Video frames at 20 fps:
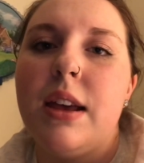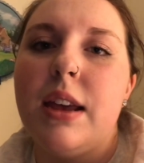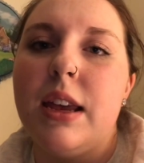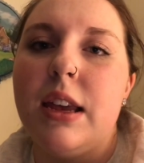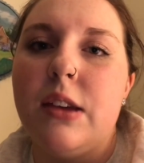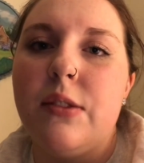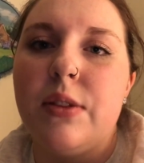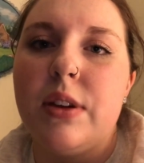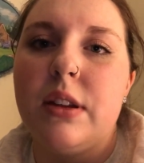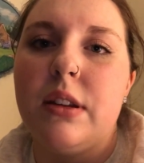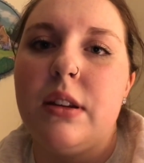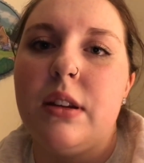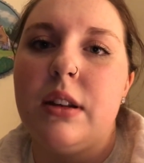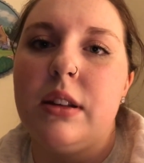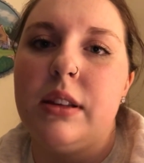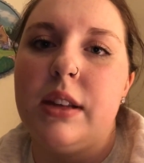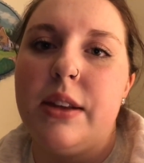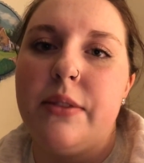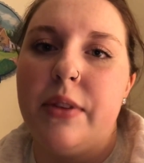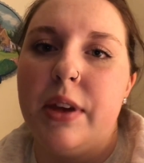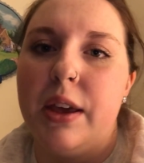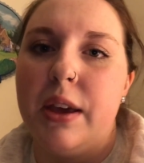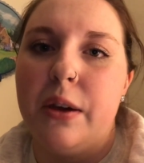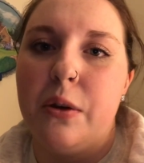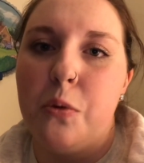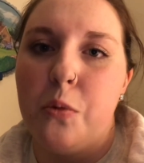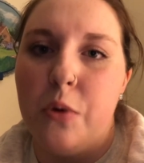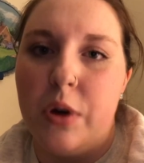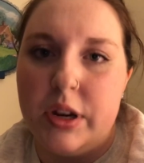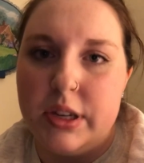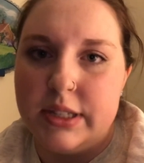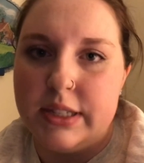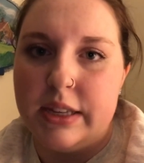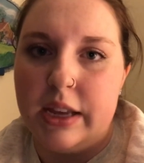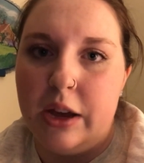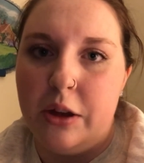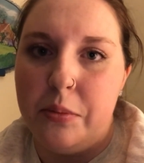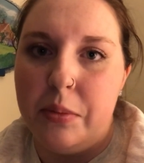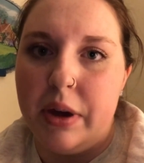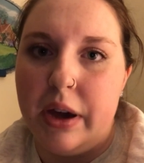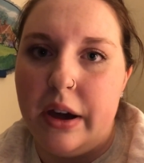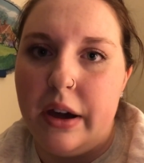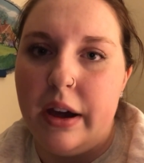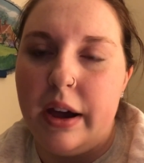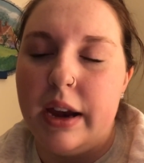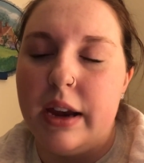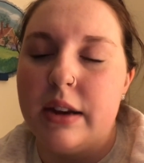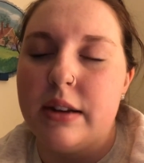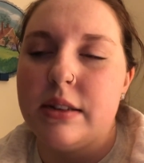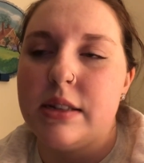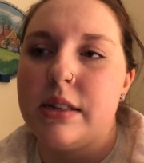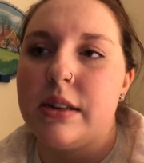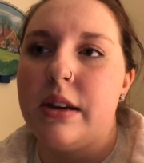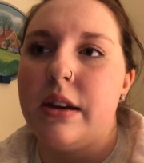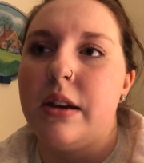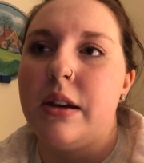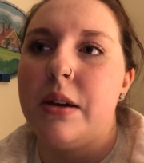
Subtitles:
even leaving one cell behind